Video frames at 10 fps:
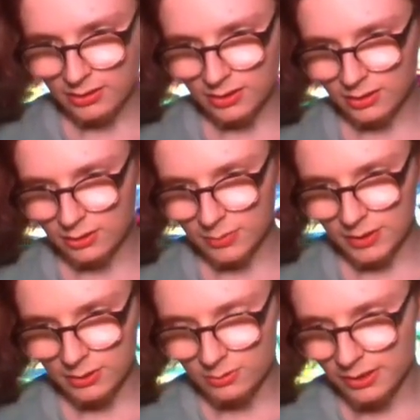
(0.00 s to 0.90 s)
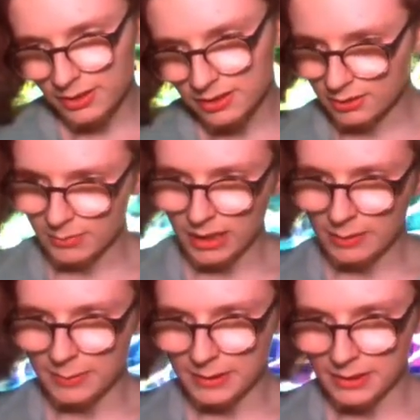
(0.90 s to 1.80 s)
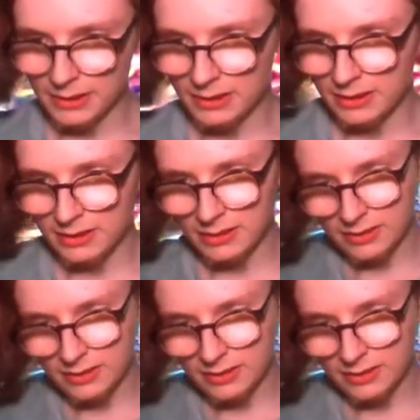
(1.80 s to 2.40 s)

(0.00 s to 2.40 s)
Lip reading: Sounds a bit too easy, in my opinion.